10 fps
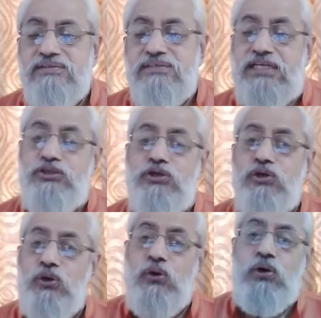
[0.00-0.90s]
Then you'll
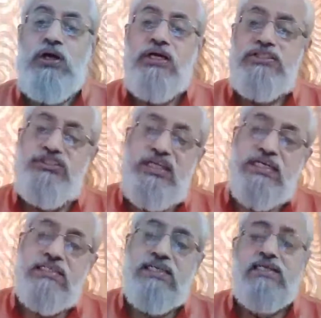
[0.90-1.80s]
grow
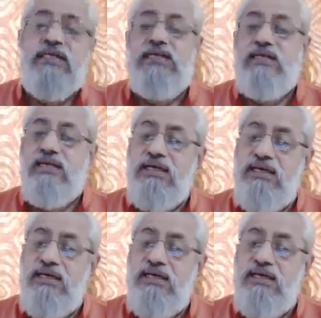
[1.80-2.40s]
genetically